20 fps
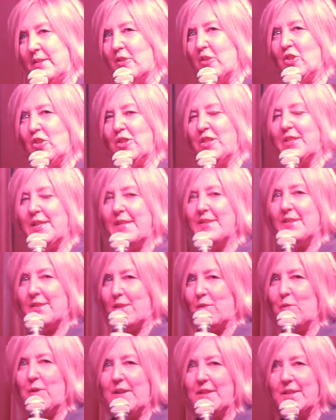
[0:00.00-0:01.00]
Could you sense
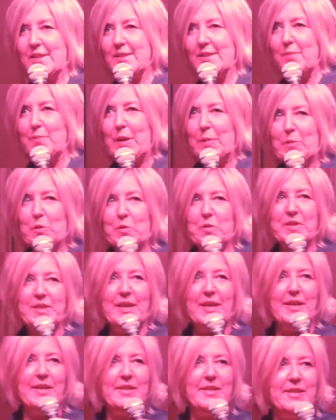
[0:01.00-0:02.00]
the risk that people were
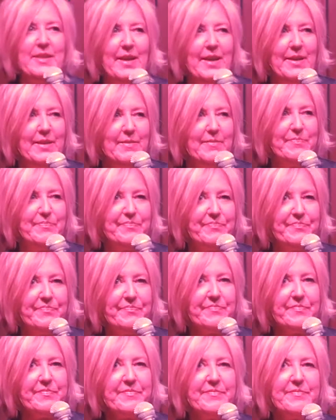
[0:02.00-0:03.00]
taking tonight?
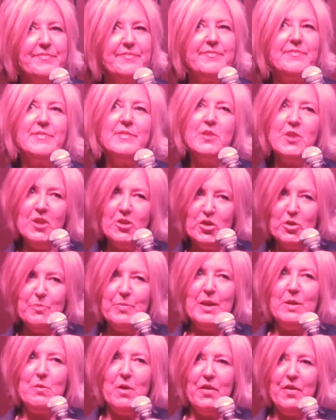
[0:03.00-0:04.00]
Yeah. Could you
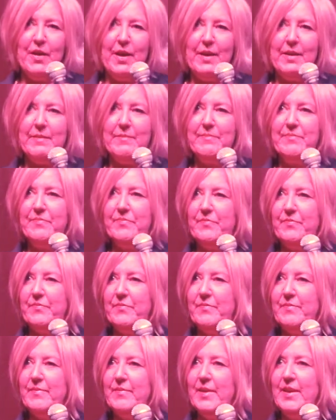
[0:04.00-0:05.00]
be with it?
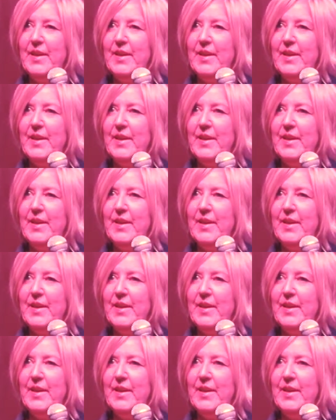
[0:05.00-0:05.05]
Yeah.